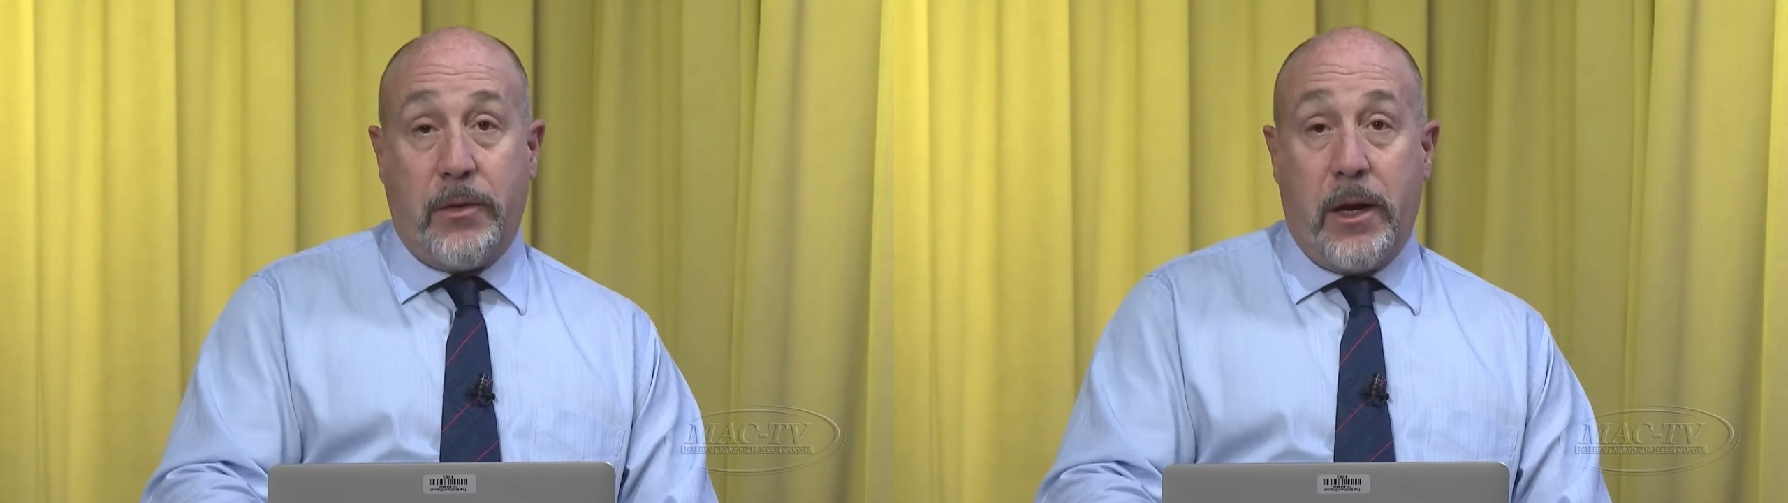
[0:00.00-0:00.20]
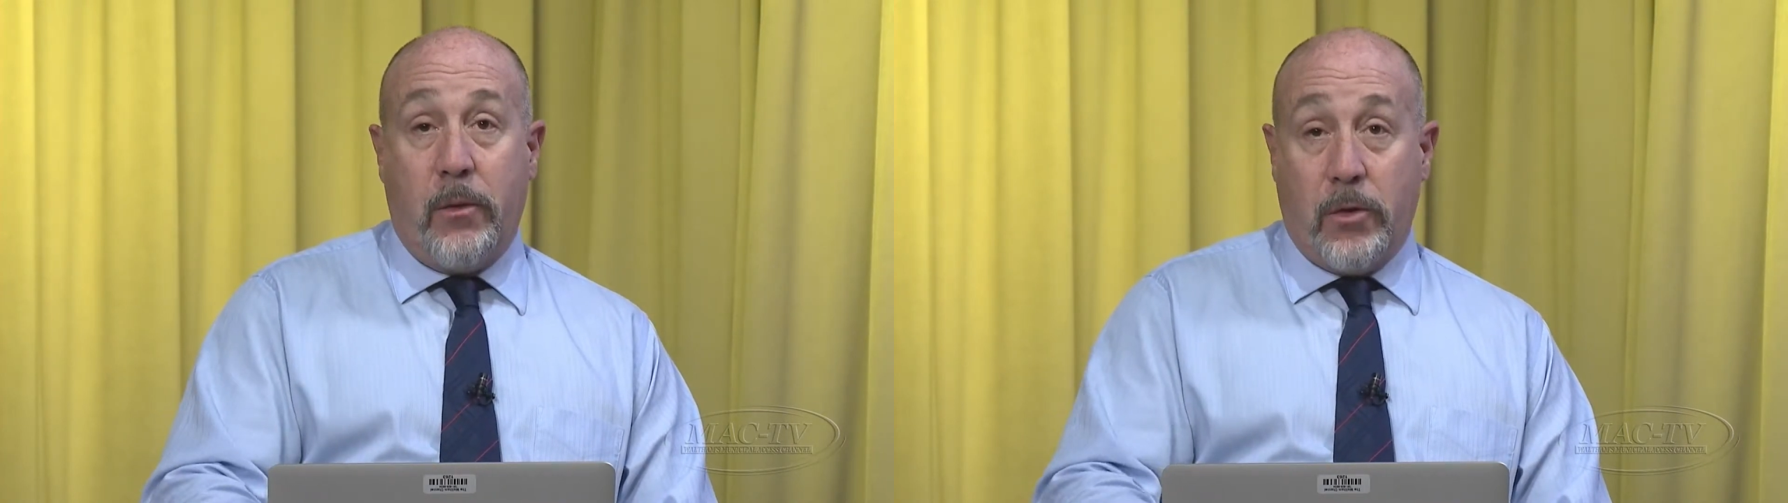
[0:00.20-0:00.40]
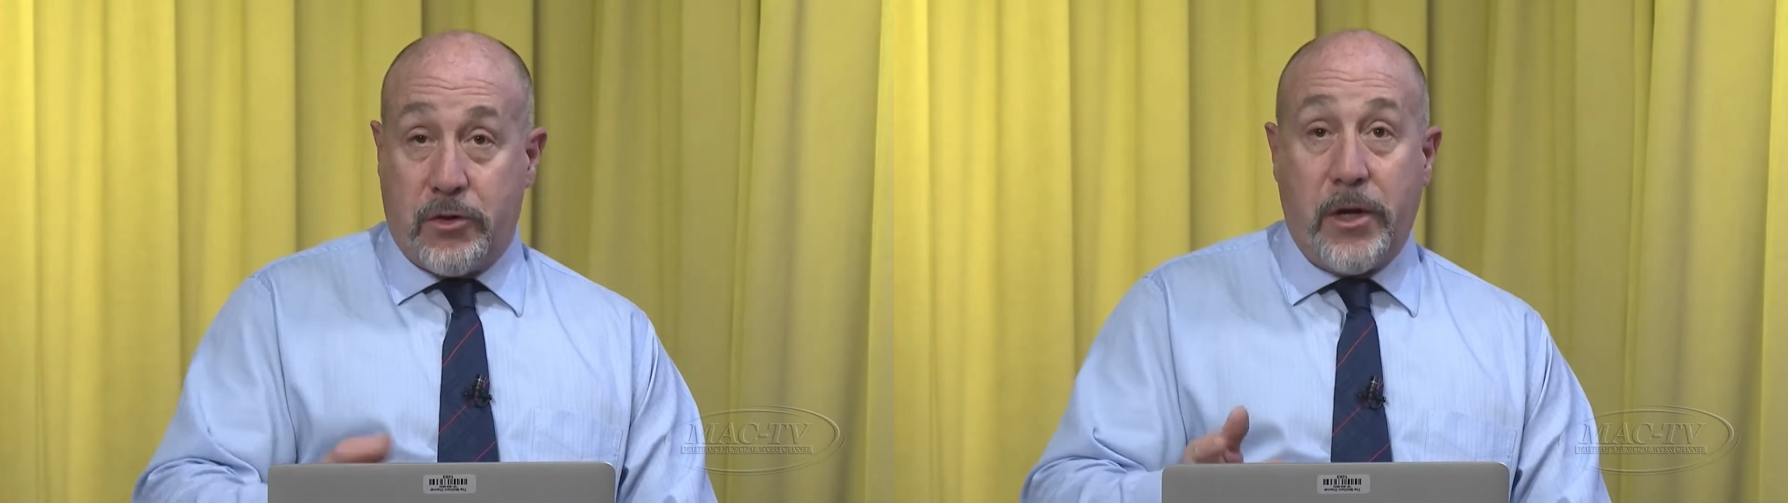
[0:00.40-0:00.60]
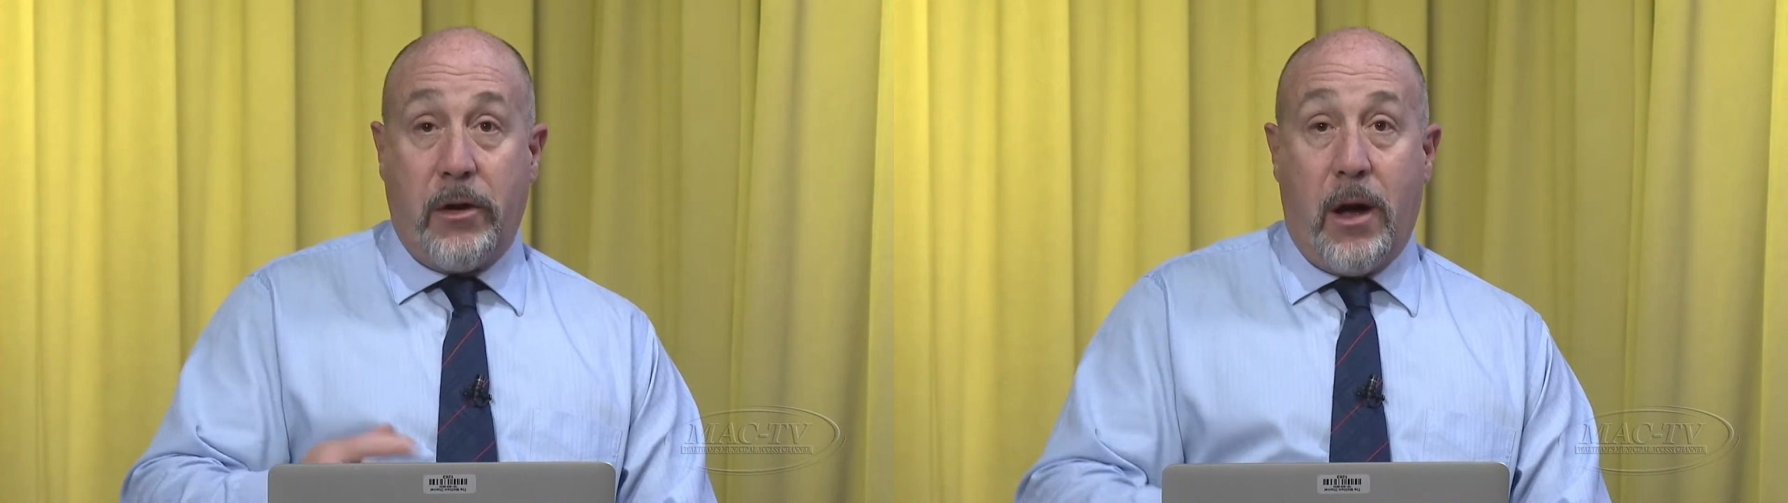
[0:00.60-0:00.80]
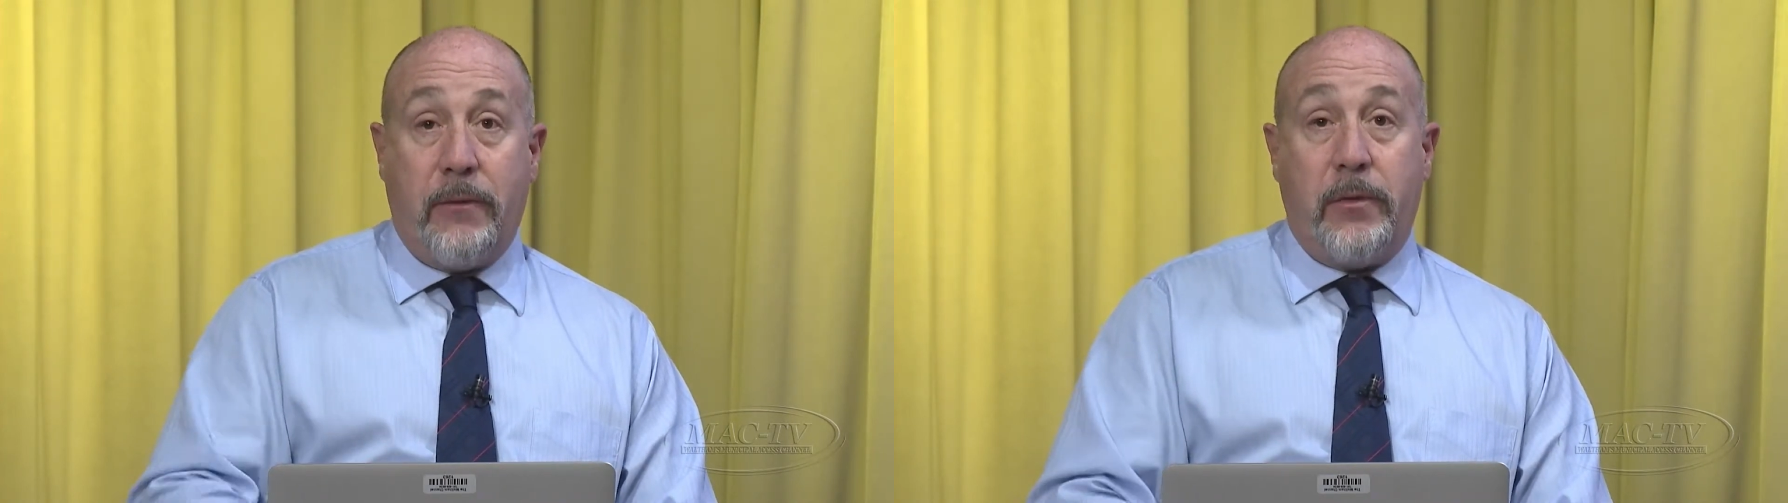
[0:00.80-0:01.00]
then it will shut
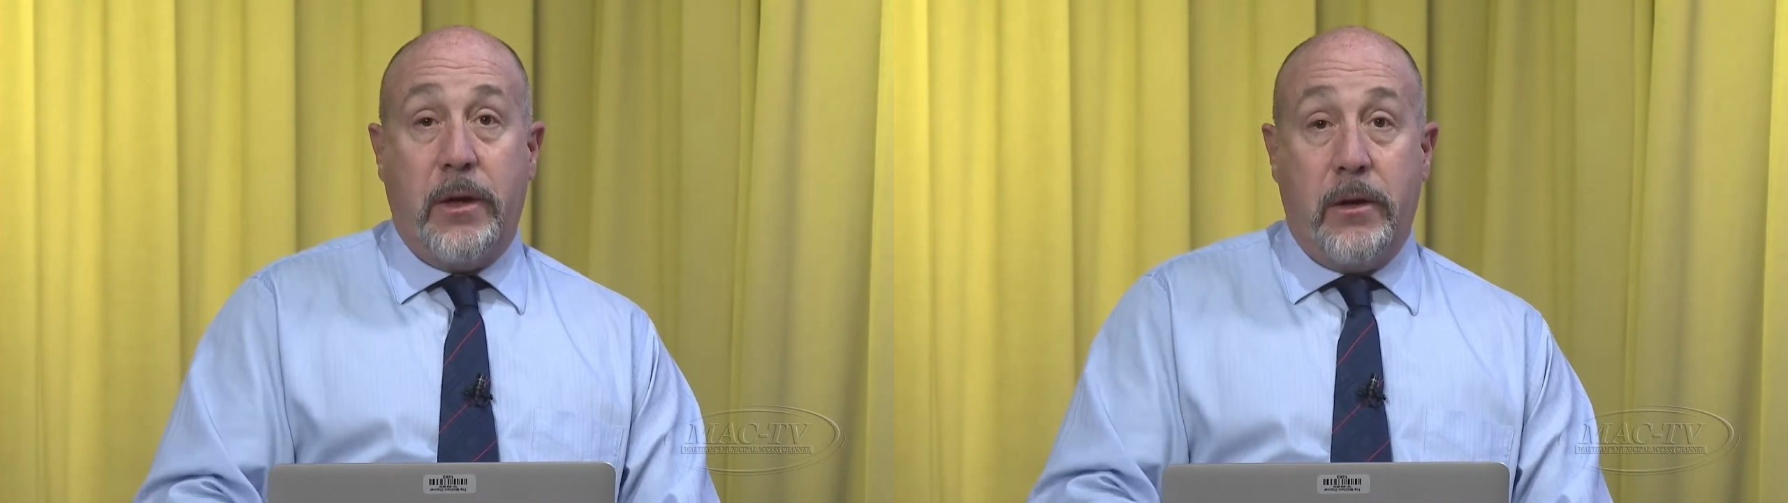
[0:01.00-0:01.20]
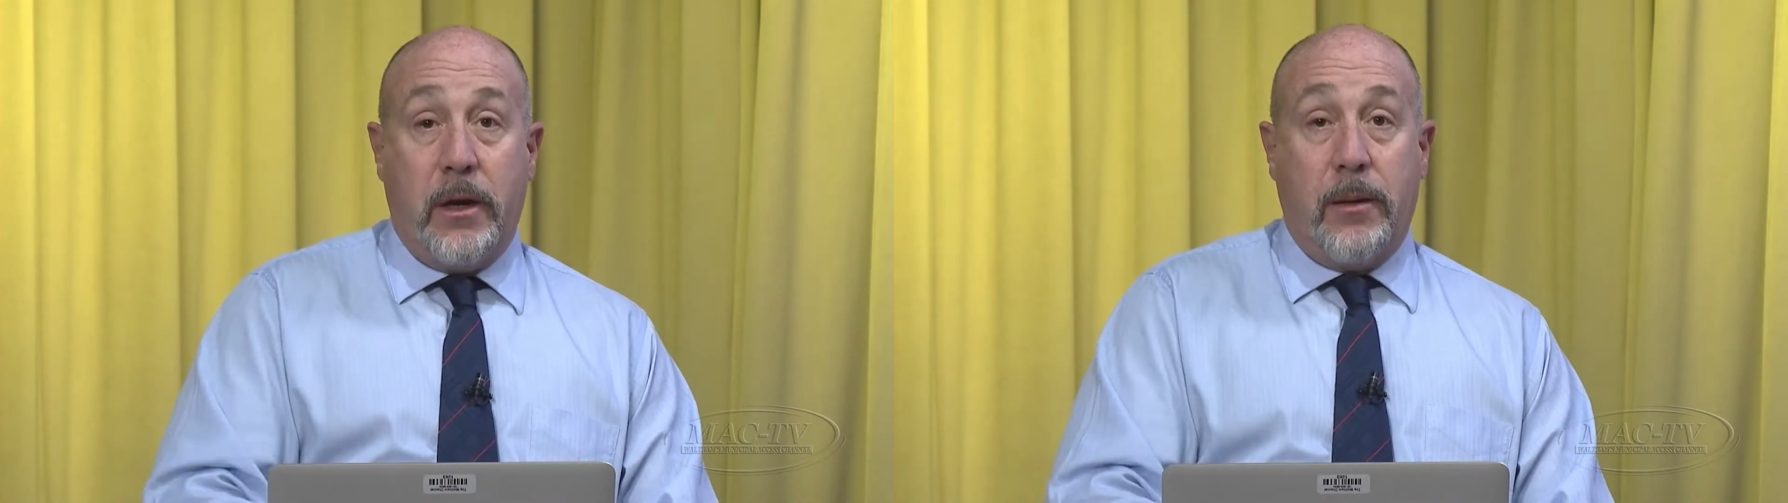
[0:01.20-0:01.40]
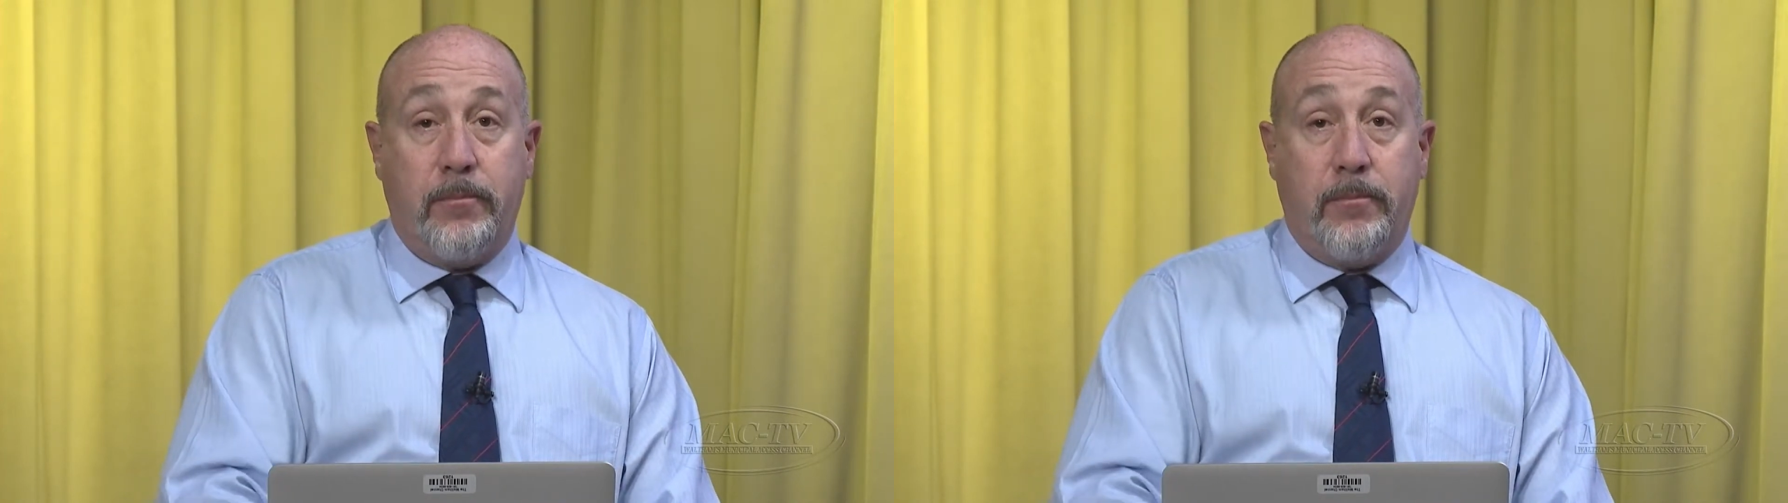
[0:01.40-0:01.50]
off and